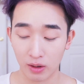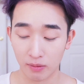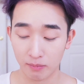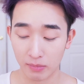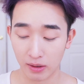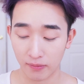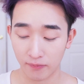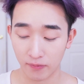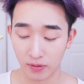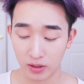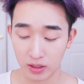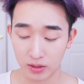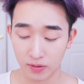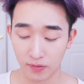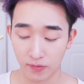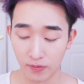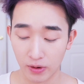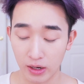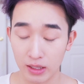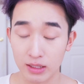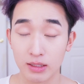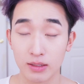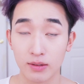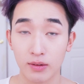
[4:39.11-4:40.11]
of my first
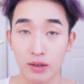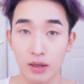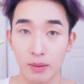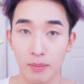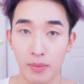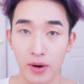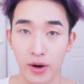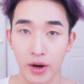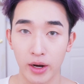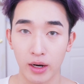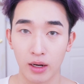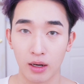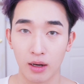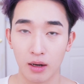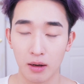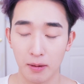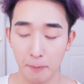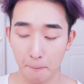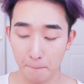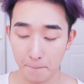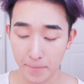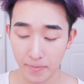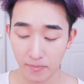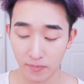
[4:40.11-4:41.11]
friends in America
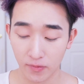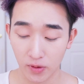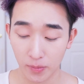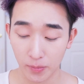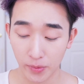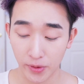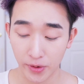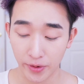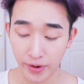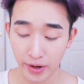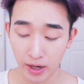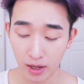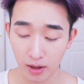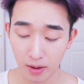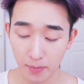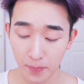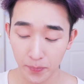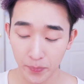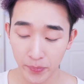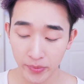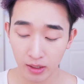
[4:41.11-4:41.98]
from Korea.